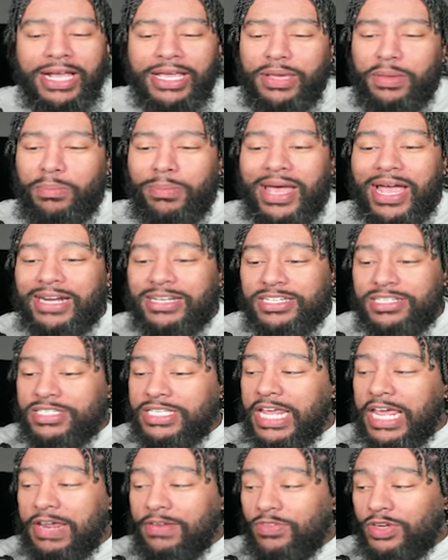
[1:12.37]
him back to
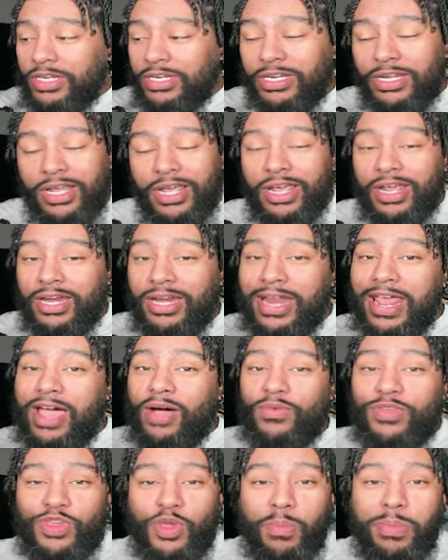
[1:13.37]
safety. Now,
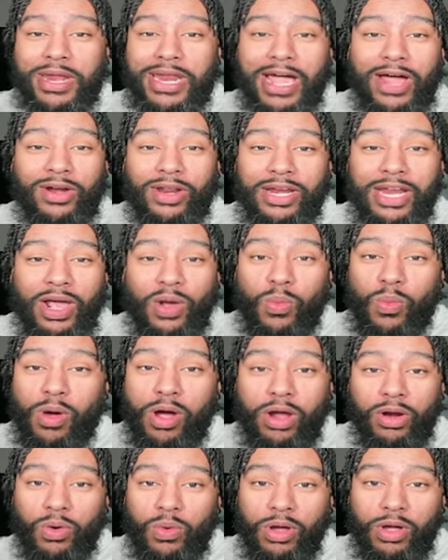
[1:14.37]
when you've been out in that
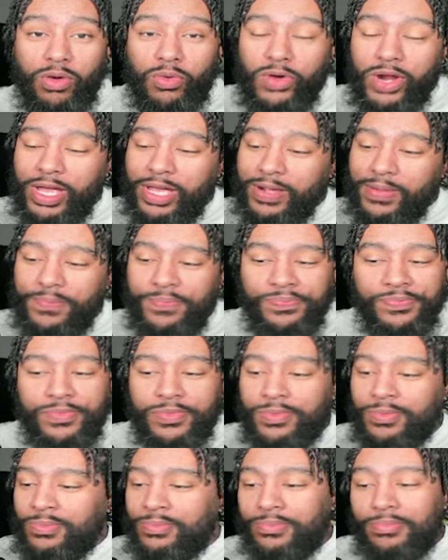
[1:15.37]
water all night,
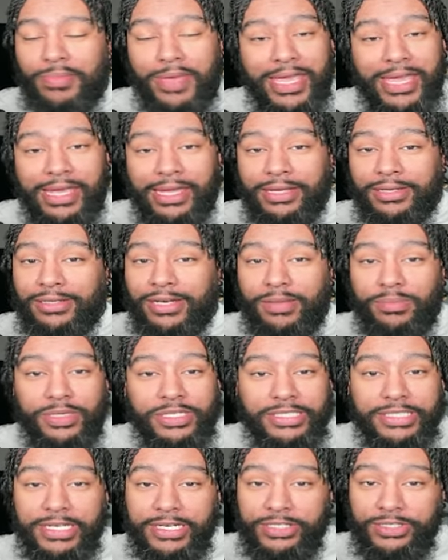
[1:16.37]
man, let me
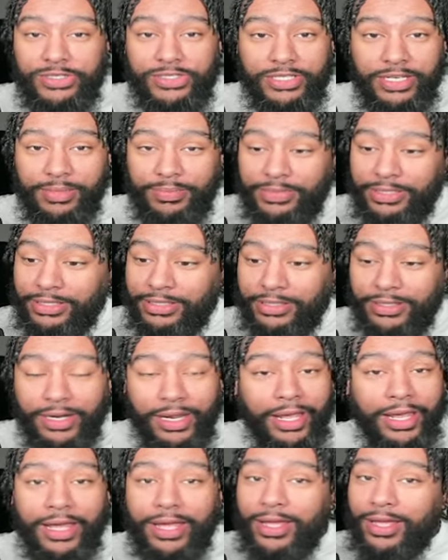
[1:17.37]
tell you something.
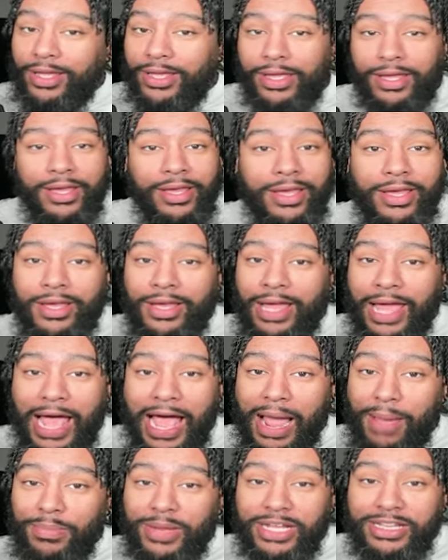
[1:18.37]

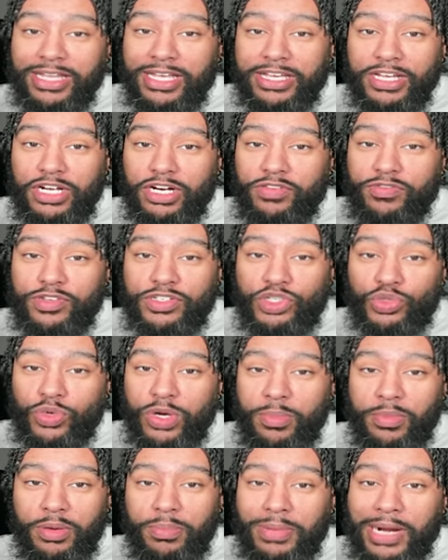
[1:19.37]
I'm not that good of a
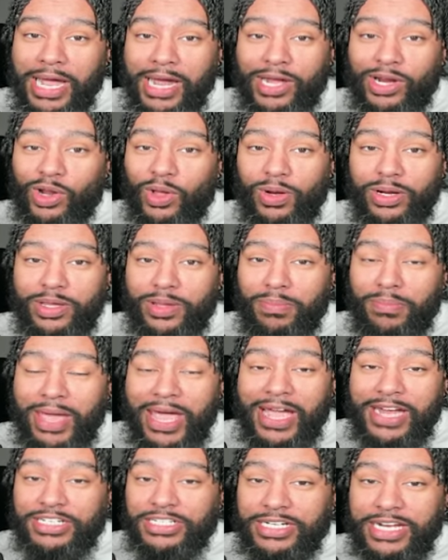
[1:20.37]
swimmer, but I can only
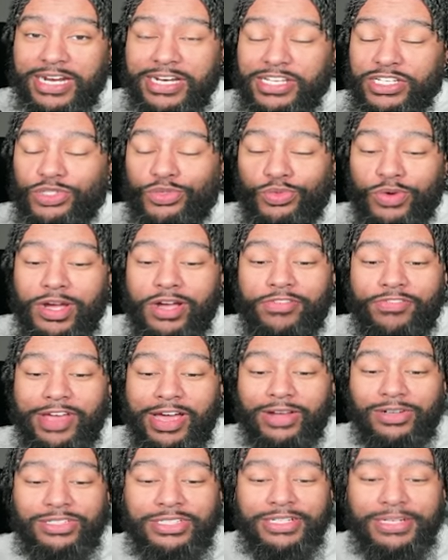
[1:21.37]
imagine that it's rough
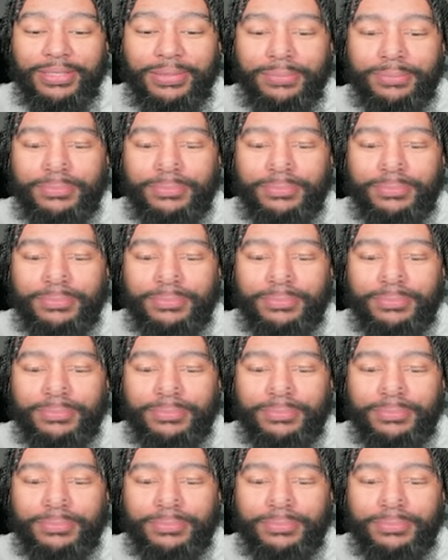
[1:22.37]
out there.